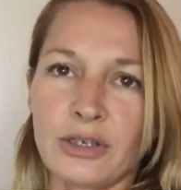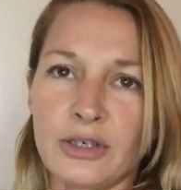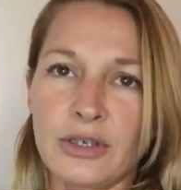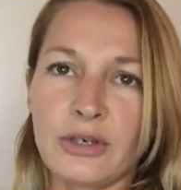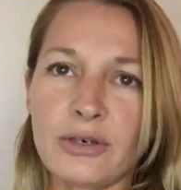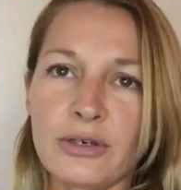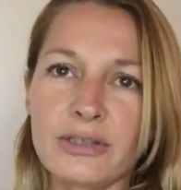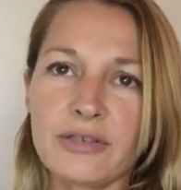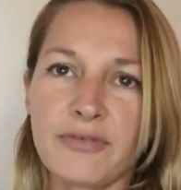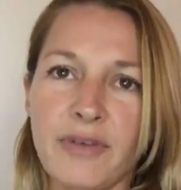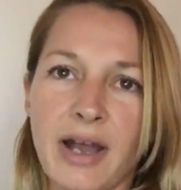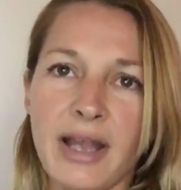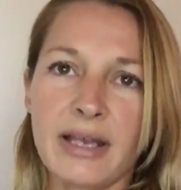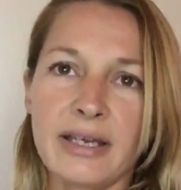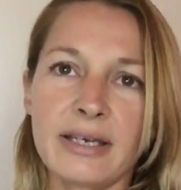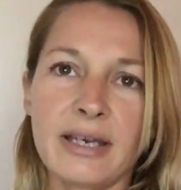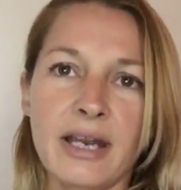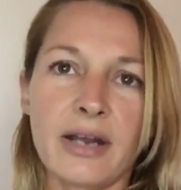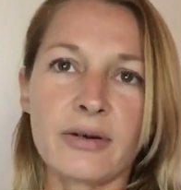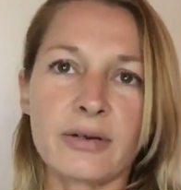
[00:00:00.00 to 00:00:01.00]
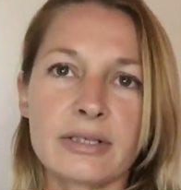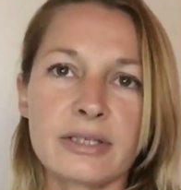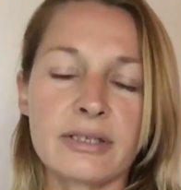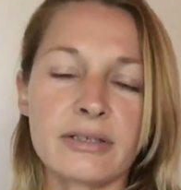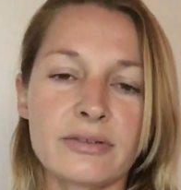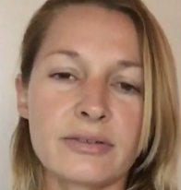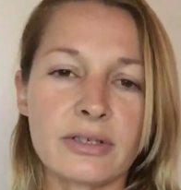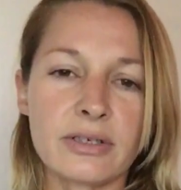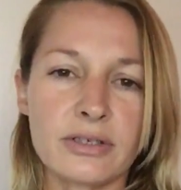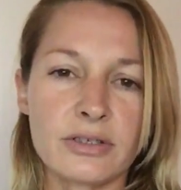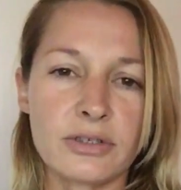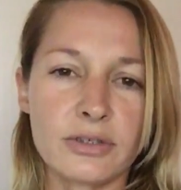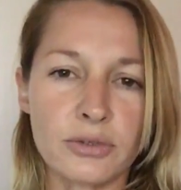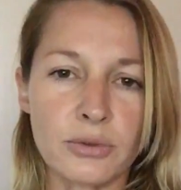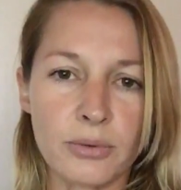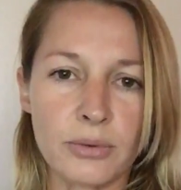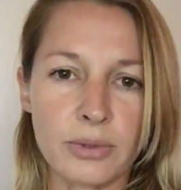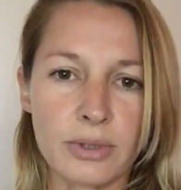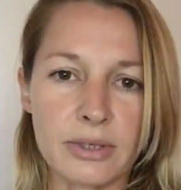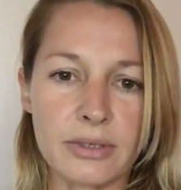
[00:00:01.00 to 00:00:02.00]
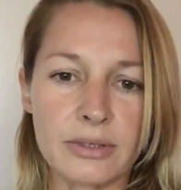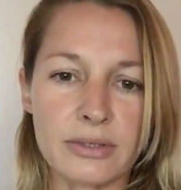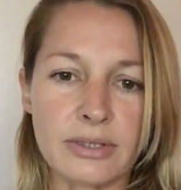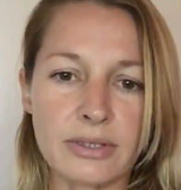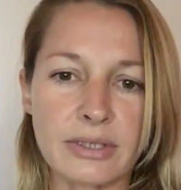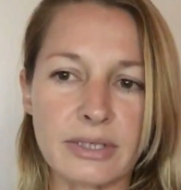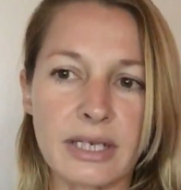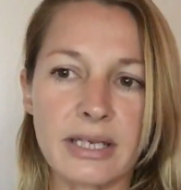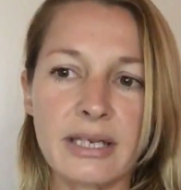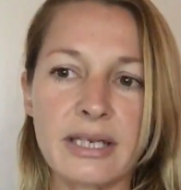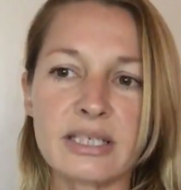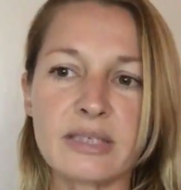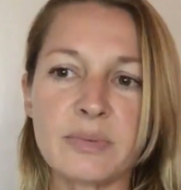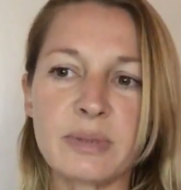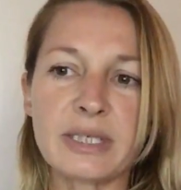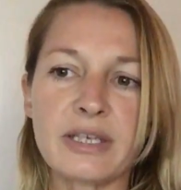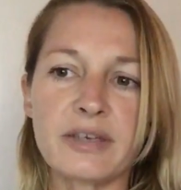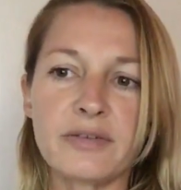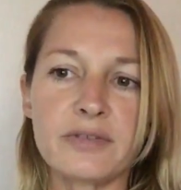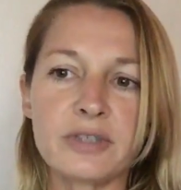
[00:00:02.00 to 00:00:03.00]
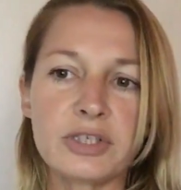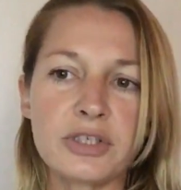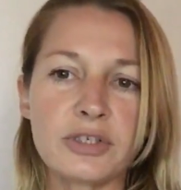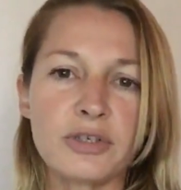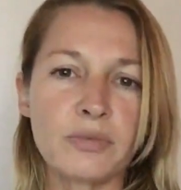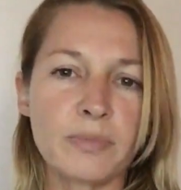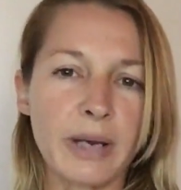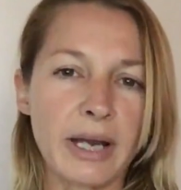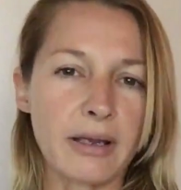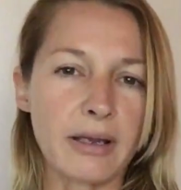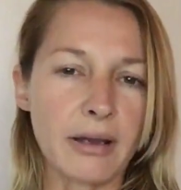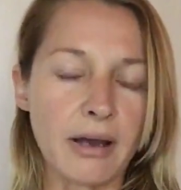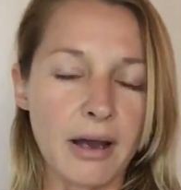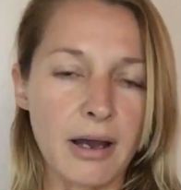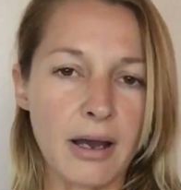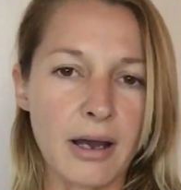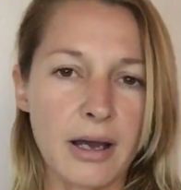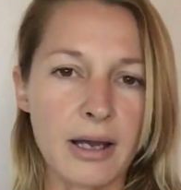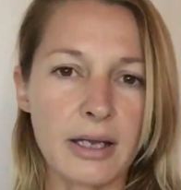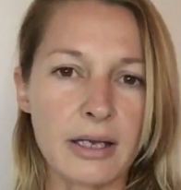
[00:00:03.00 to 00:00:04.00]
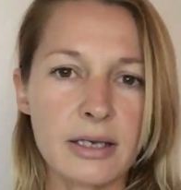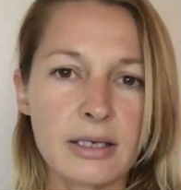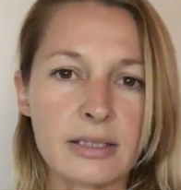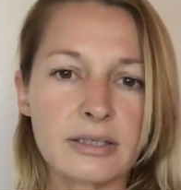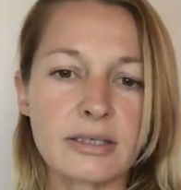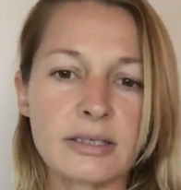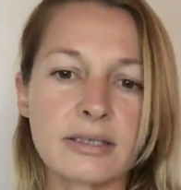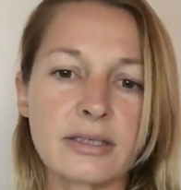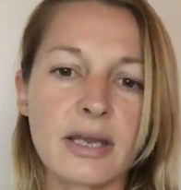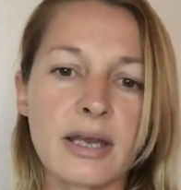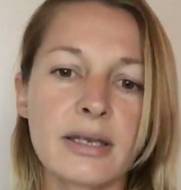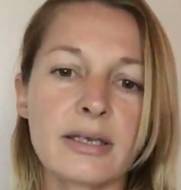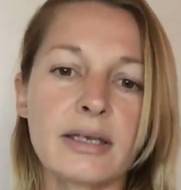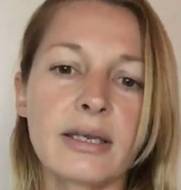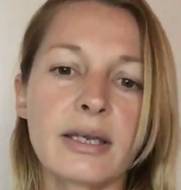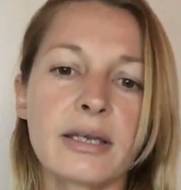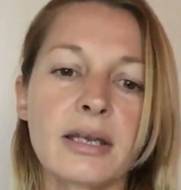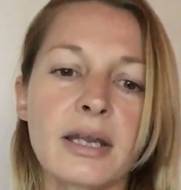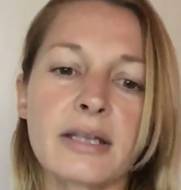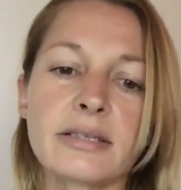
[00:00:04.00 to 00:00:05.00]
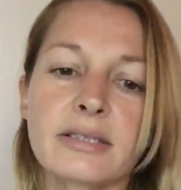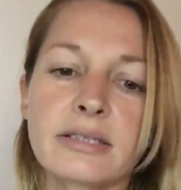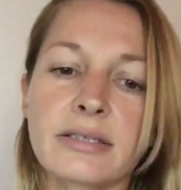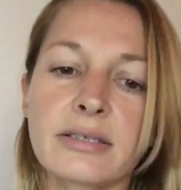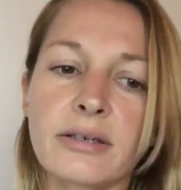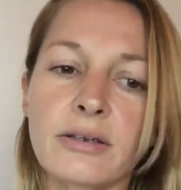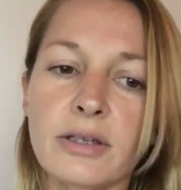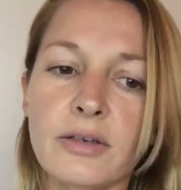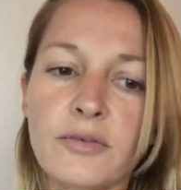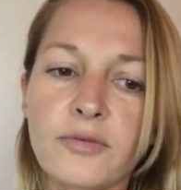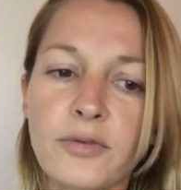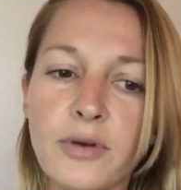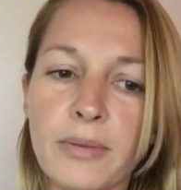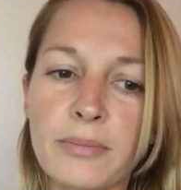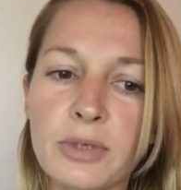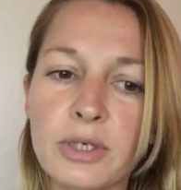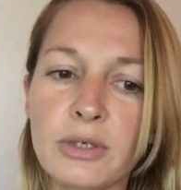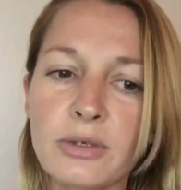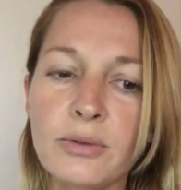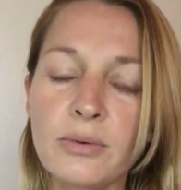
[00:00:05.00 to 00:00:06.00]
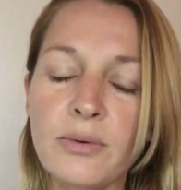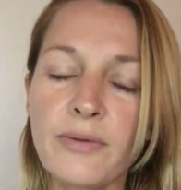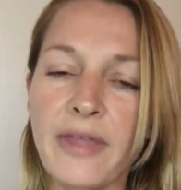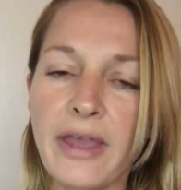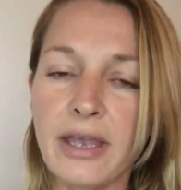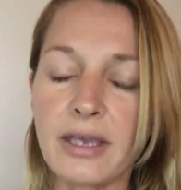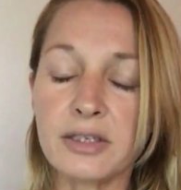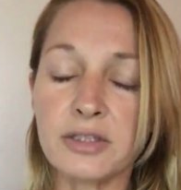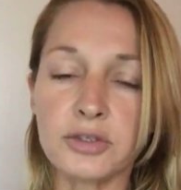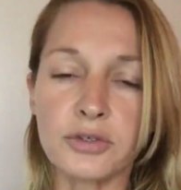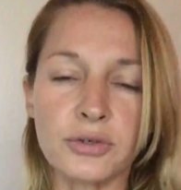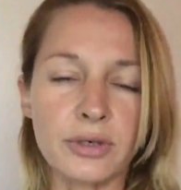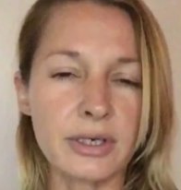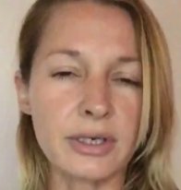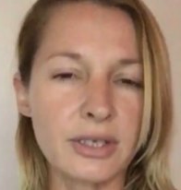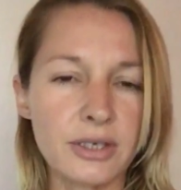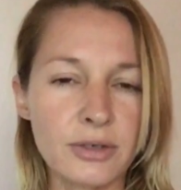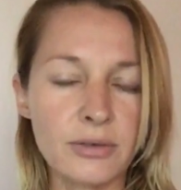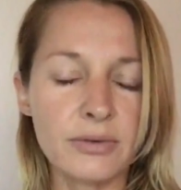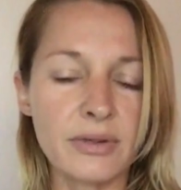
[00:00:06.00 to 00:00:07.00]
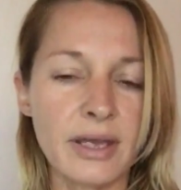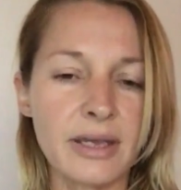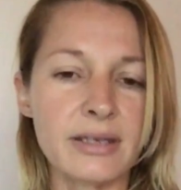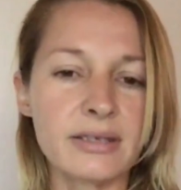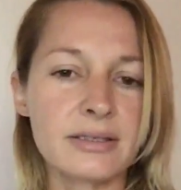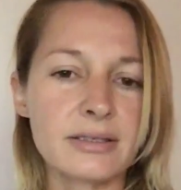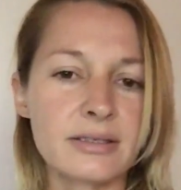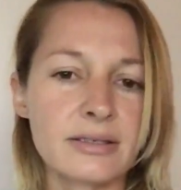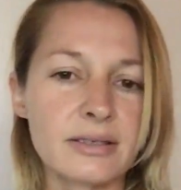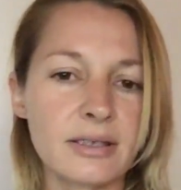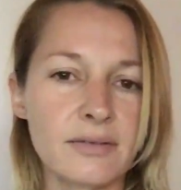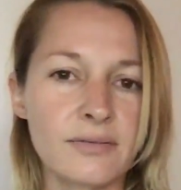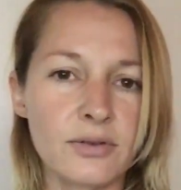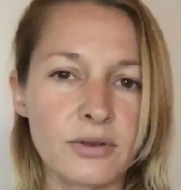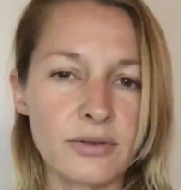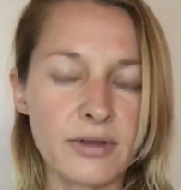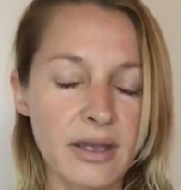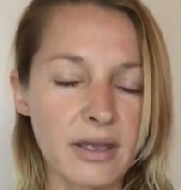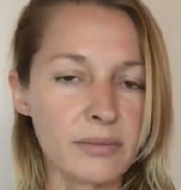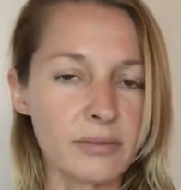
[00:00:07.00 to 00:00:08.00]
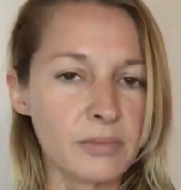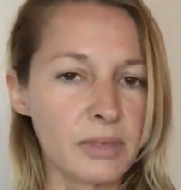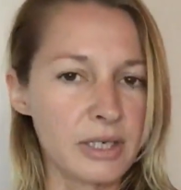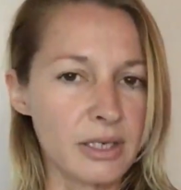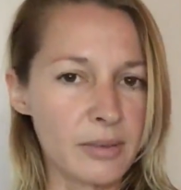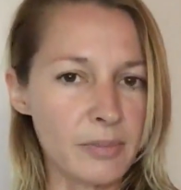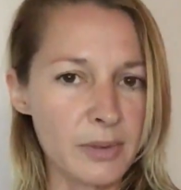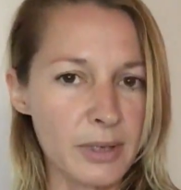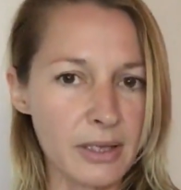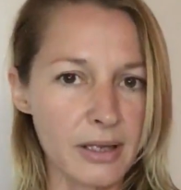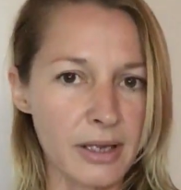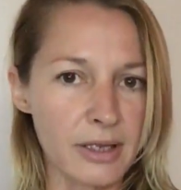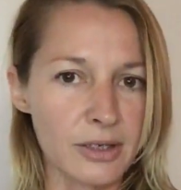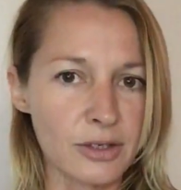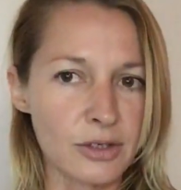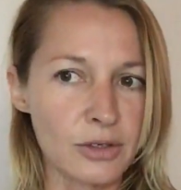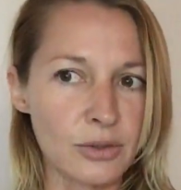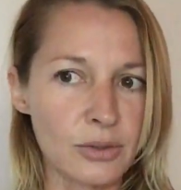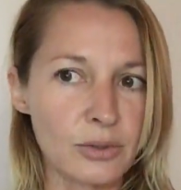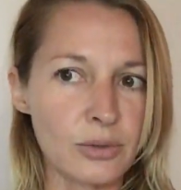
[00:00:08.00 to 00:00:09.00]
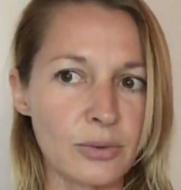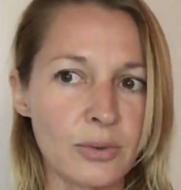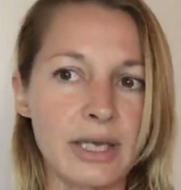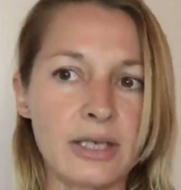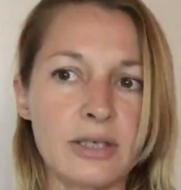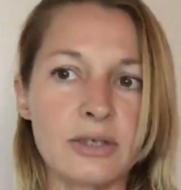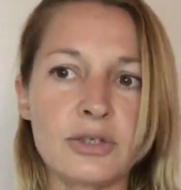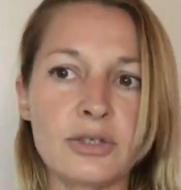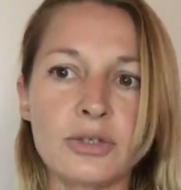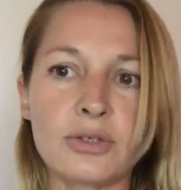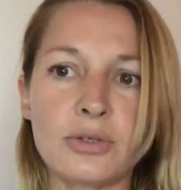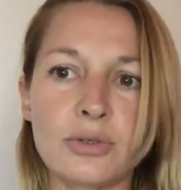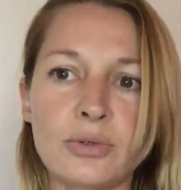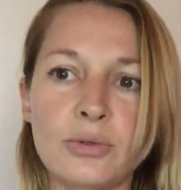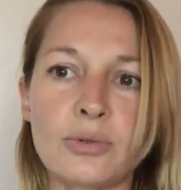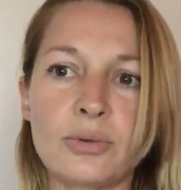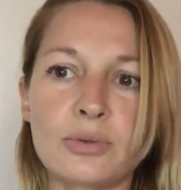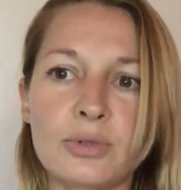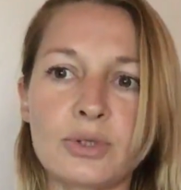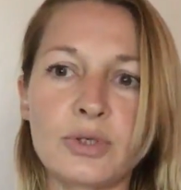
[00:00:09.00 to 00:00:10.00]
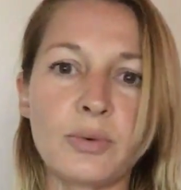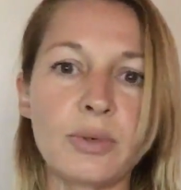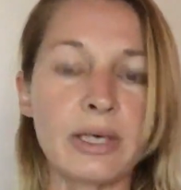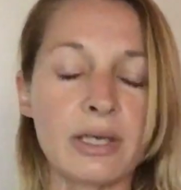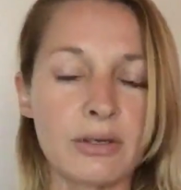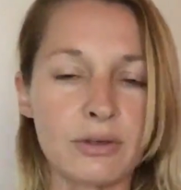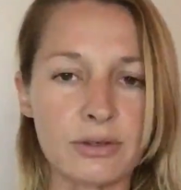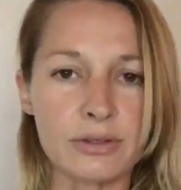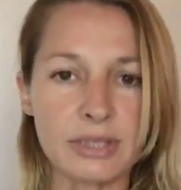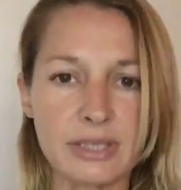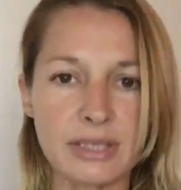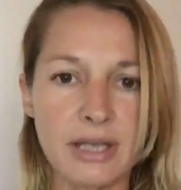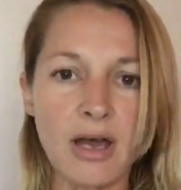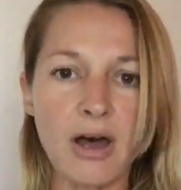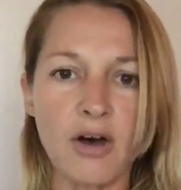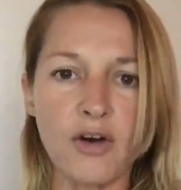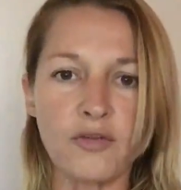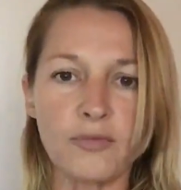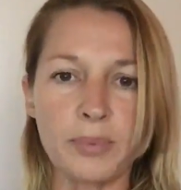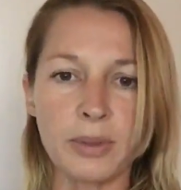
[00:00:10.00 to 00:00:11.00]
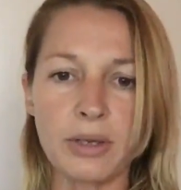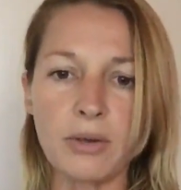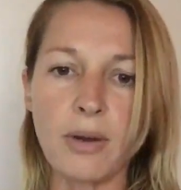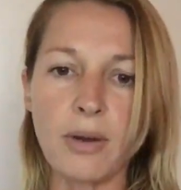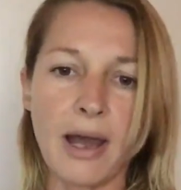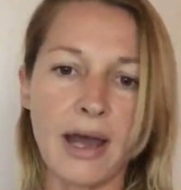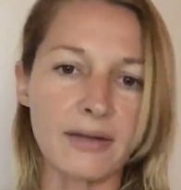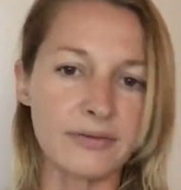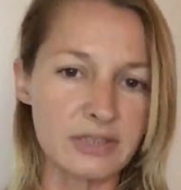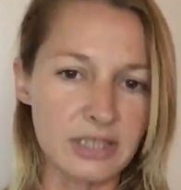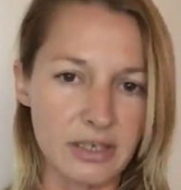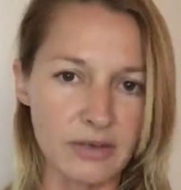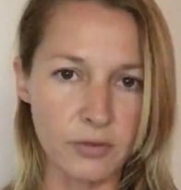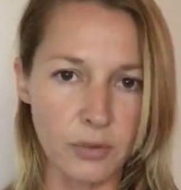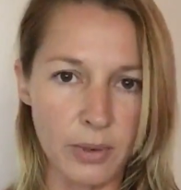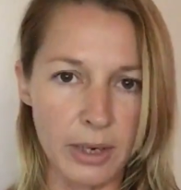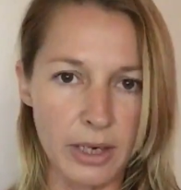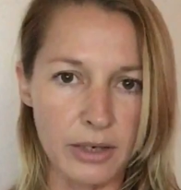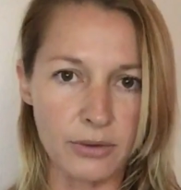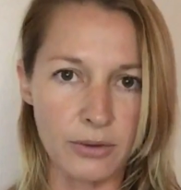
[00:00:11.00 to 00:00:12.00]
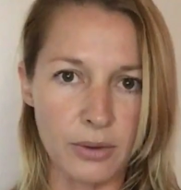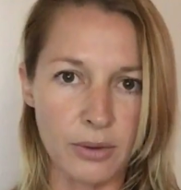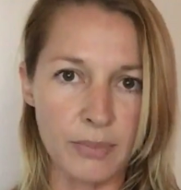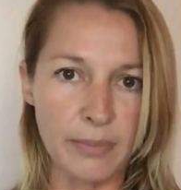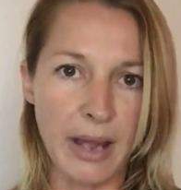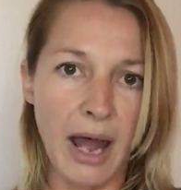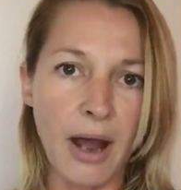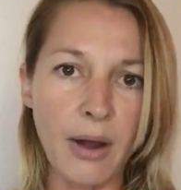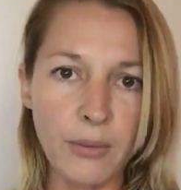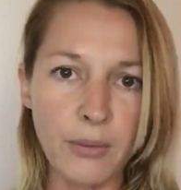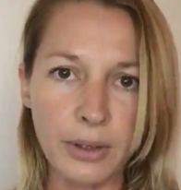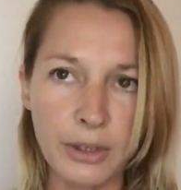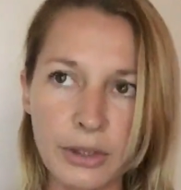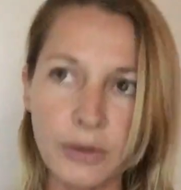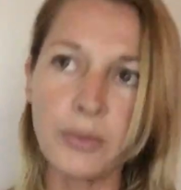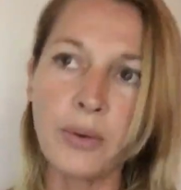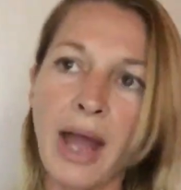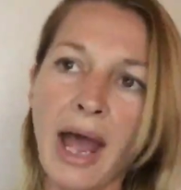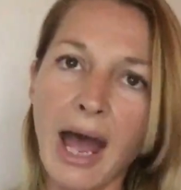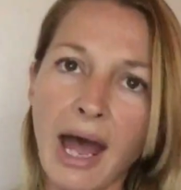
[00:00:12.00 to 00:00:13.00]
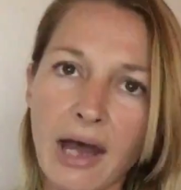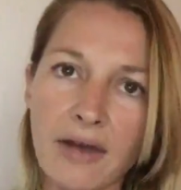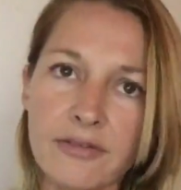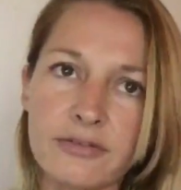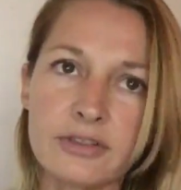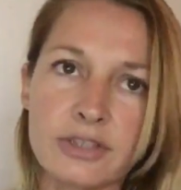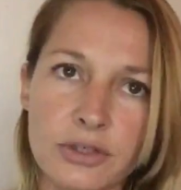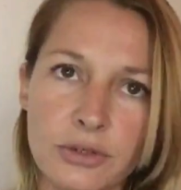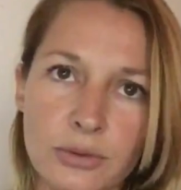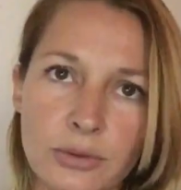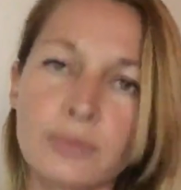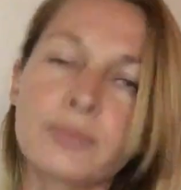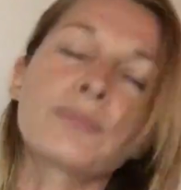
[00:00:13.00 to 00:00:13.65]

your divine inheritance is yours. It has been given to you by God. Society cannot steal it from you. They can trick you, they can deceive you, they can manipulate you into doing it yourself, but you have to give away your own power. You have to.